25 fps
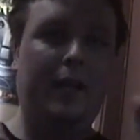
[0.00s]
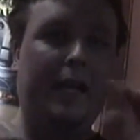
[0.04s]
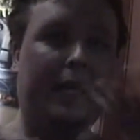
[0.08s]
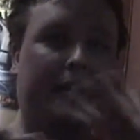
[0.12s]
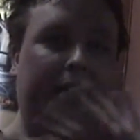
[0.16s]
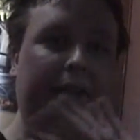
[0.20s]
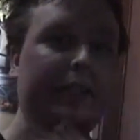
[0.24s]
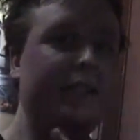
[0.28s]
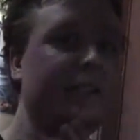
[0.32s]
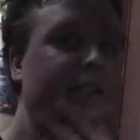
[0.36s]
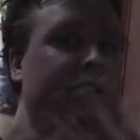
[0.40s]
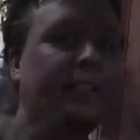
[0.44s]

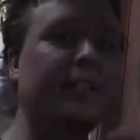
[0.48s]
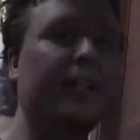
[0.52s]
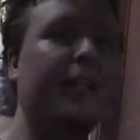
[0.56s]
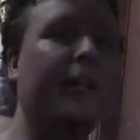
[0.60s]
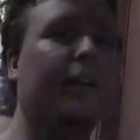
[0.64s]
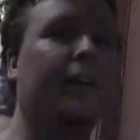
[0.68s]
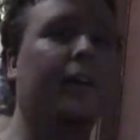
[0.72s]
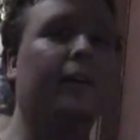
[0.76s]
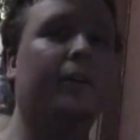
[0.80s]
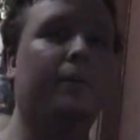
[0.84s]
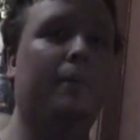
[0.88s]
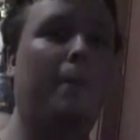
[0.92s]
At least
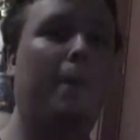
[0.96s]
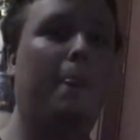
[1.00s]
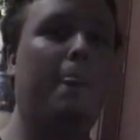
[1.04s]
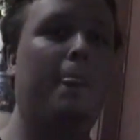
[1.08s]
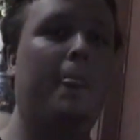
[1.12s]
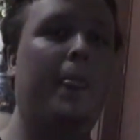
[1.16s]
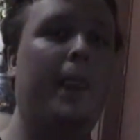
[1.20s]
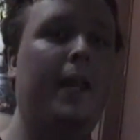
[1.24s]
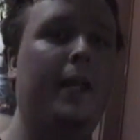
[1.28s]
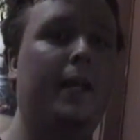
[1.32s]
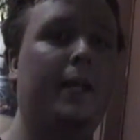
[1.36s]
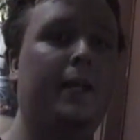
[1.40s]
there.
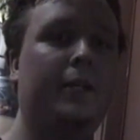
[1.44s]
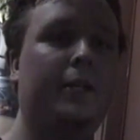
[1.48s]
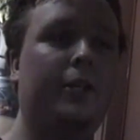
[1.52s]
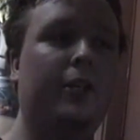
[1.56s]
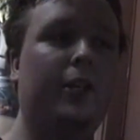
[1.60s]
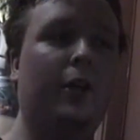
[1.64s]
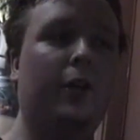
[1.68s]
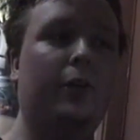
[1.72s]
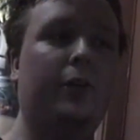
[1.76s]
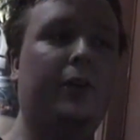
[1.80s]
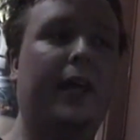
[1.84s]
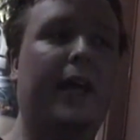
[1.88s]

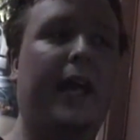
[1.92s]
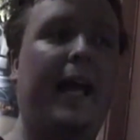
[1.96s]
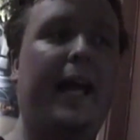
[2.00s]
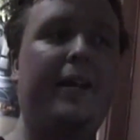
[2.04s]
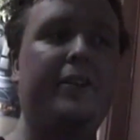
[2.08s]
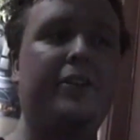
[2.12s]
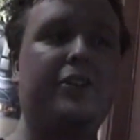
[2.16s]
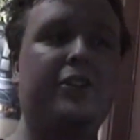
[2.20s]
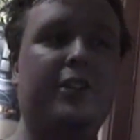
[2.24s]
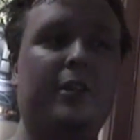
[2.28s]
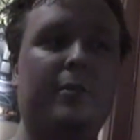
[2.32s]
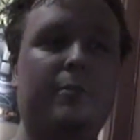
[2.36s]
You know, they
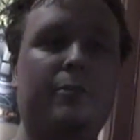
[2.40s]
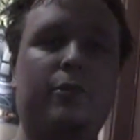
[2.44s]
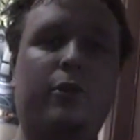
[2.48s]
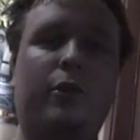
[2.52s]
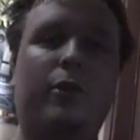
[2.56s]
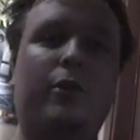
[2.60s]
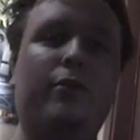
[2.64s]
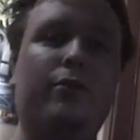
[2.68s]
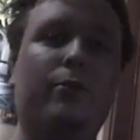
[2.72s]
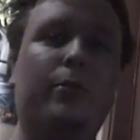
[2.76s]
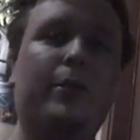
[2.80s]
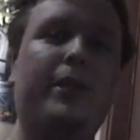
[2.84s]
had some
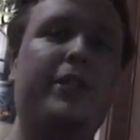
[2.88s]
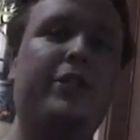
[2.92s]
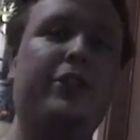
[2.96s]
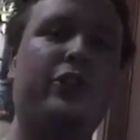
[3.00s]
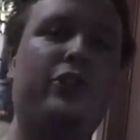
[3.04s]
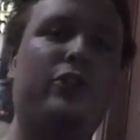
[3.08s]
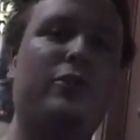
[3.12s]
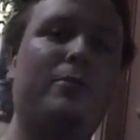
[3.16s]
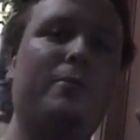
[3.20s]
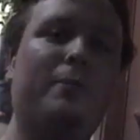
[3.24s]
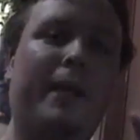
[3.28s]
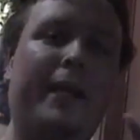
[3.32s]
sort of
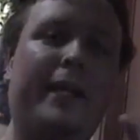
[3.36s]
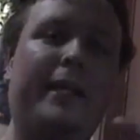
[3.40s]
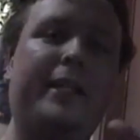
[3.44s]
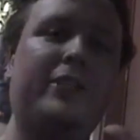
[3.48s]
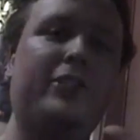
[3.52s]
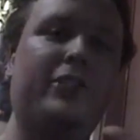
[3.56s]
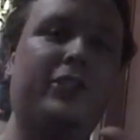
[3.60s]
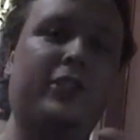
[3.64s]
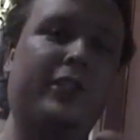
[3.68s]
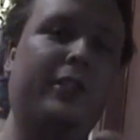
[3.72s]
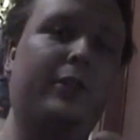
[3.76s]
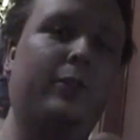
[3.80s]
reason to make
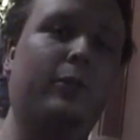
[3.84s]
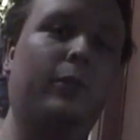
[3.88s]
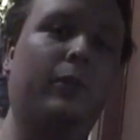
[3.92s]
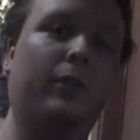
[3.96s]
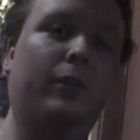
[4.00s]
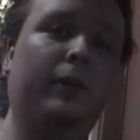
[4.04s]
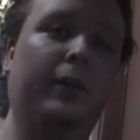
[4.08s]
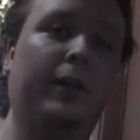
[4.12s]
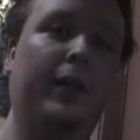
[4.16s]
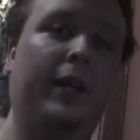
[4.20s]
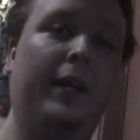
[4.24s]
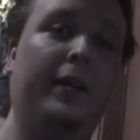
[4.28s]
a
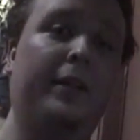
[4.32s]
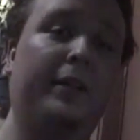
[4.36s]
sequel.